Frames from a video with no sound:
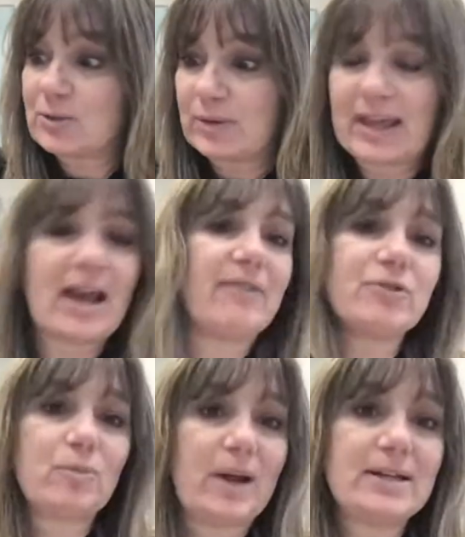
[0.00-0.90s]
where they have
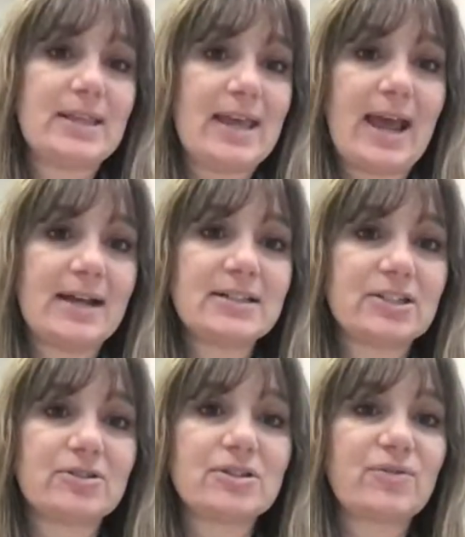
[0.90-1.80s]
to write the
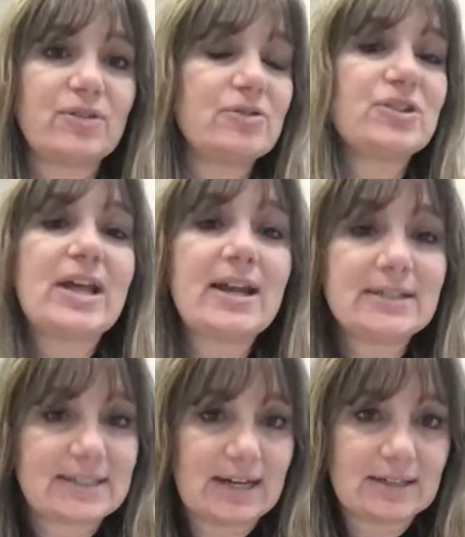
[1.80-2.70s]
answers for their
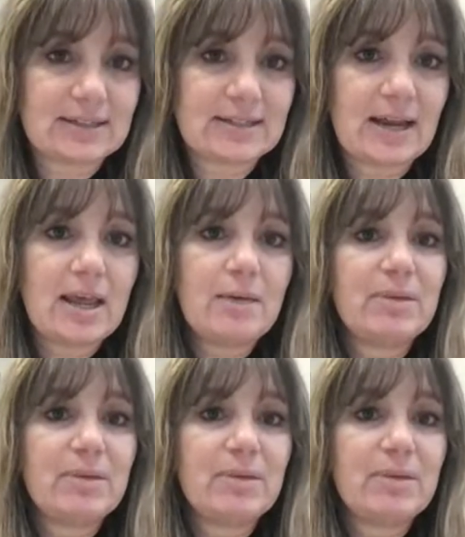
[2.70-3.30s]
science test,